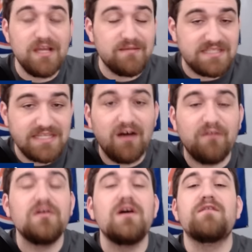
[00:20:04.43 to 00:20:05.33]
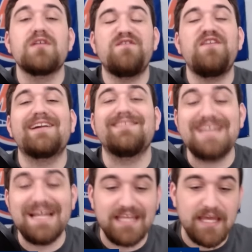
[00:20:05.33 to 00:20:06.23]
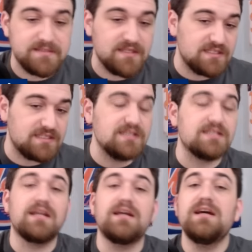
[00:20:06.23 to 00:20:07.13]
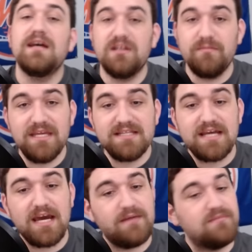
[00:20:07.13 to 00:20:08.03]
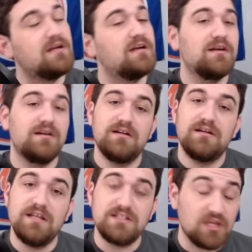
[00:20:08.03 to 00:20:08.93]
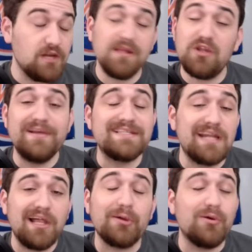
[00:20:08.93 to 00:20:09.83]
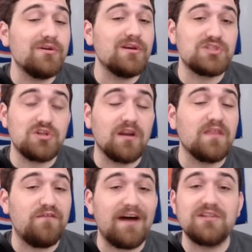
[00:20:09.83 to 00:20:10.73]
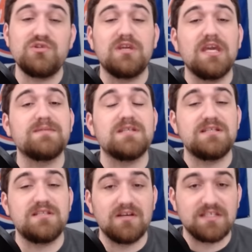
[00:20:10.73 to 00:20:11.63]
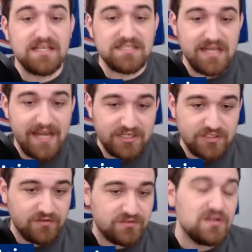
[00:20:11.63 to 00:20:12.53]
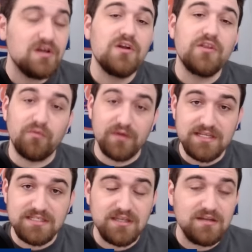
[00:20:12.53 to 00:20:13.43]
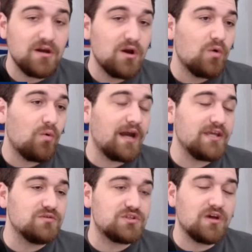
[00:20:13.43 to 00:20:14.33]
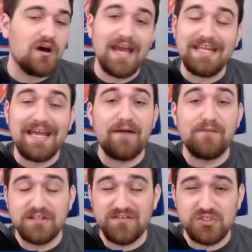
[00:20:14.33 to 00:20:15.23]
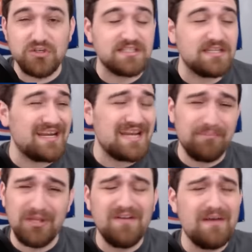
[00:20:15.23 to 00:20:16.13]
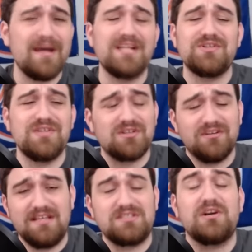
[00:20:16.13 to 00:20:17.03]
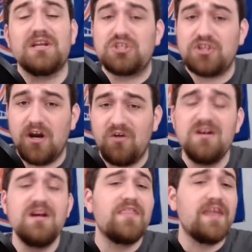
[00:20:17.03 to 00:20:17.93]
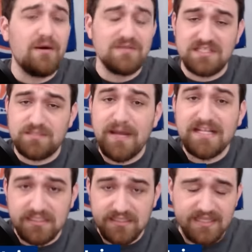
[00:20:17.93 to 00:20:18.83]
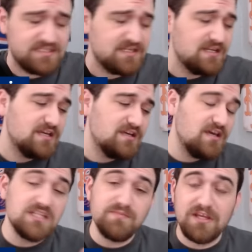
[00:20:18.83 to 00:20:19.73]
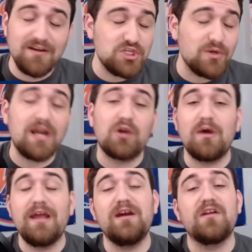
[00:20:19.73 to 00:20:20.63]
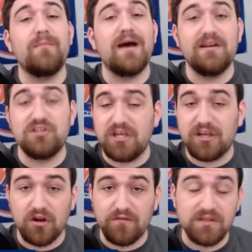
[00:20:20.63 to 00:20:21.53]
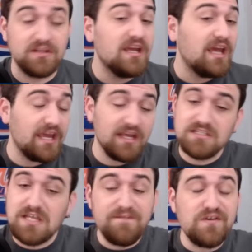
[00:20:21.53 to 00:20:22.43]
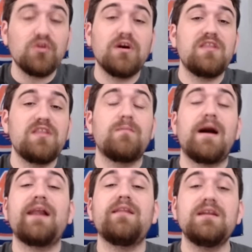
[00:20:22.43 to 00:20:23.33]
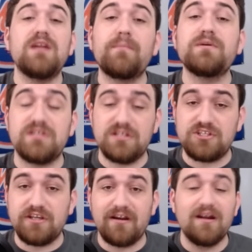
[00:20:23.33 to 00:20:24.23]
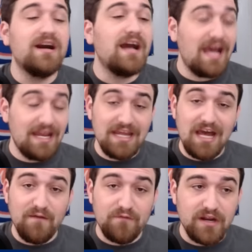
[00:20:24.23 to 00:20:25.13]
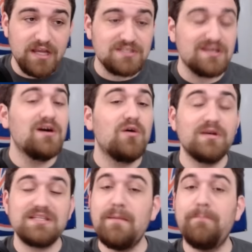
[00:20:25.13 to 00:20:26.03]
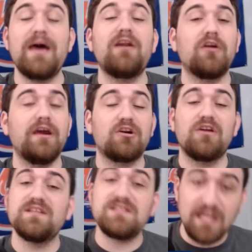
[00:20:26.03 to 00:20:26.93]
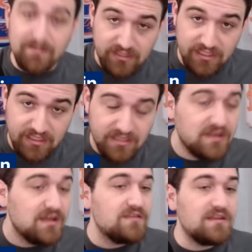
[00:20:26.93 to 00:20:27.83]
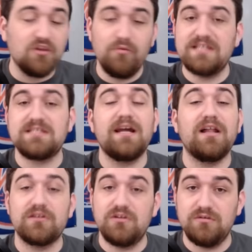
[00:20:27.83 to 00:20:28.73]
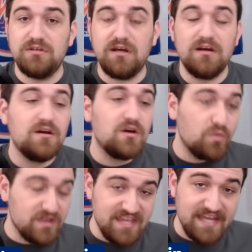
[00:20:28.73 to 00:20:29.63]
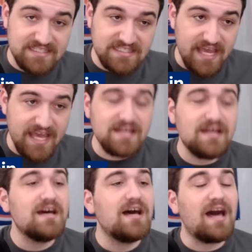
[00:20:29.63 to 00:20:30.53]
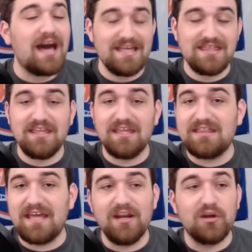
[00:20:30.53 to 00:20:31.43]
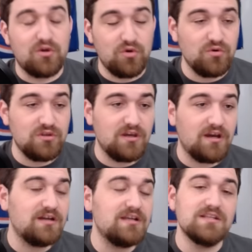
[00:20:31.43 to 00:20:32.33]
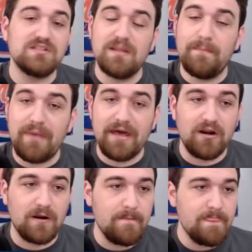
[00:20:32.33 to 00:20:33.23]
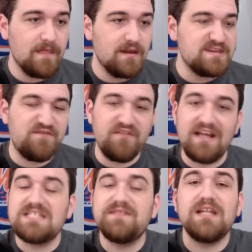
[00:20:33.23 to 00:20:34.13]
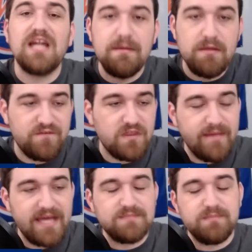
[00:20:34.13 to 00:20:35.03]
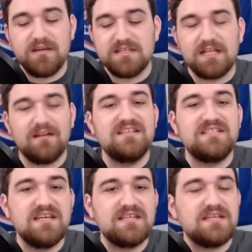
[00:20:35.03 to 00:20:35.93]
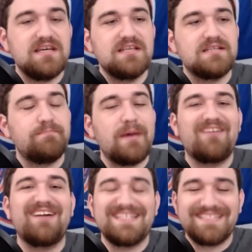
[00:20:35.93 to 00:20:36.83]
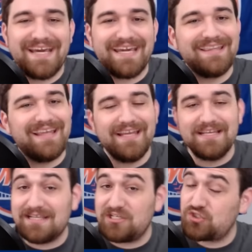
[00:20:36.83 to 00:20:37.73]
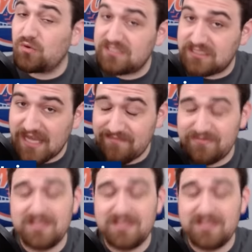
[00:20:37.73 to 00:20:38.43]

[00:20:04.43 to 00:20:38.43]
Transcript: himself for the final 10 games of the season. In the meantime, it's going to be Luis Angel Acuña starting the final two games of the series against the Nationals. The reason why you saw Eddie Alvarez get the start tonight, and I believe I mentioned this on yesterday's show, that I was expecting this, is because you had a righty on the mound in Jake Irvin. And if you look at their minor league numbers this year, Eddie Alvarez was a better hitter in the same league than Luis Angel Acuña. With that said, I think that Acuña is the better defensive alignment for the Mets because Iglesias is better at second than he is at shortstop.